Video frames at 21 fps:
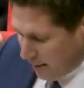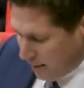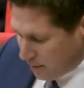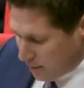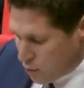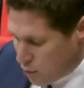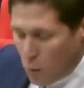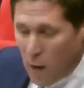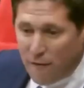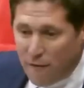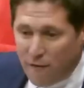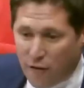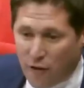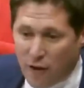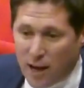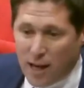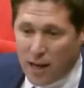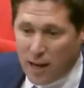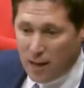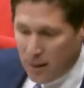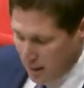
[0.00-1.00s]
to a
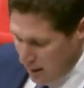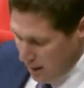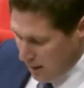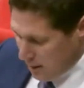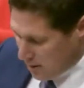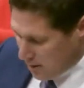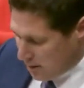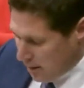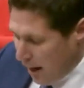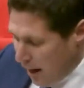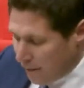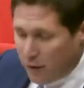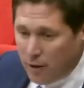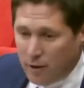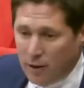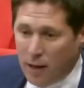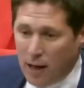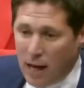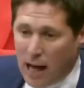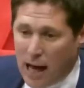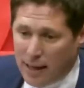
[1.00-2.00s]
free, sovereign
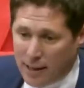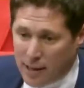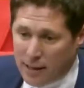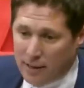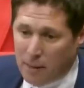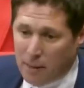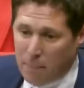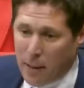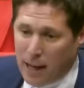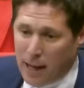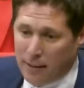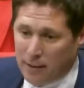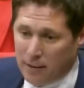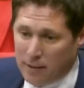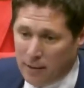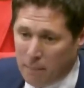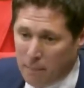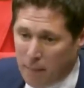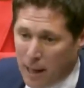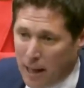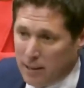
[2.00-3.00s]
and independent
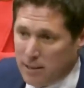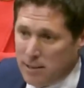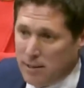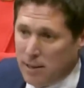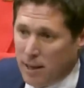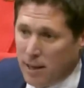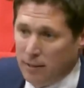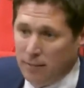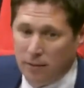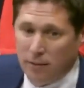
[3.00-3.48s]
Palestine.